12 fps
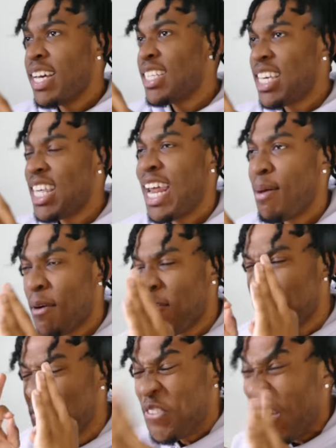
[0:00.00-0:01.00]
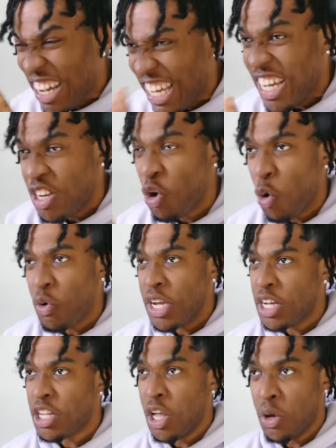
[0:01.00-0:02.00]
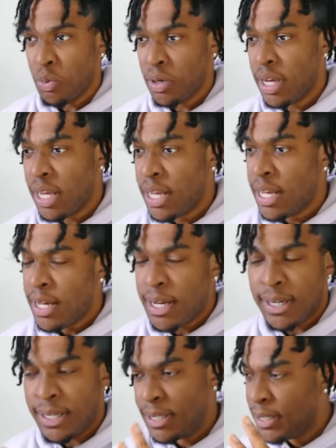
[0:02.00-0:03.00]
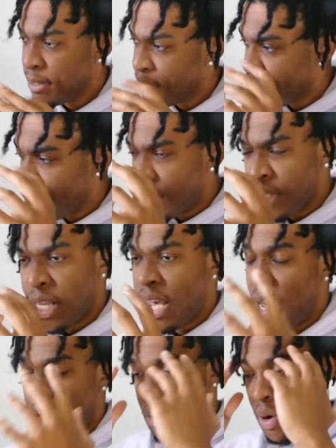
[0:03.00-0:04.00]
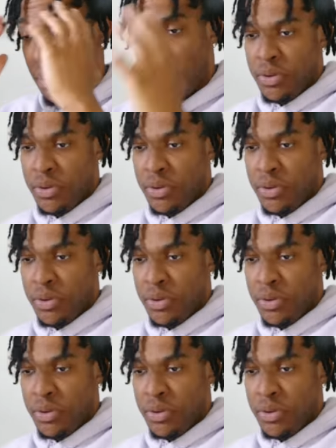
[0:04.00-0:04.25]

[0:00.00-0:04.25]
say that I'm a Cory clone, I don't know what I'm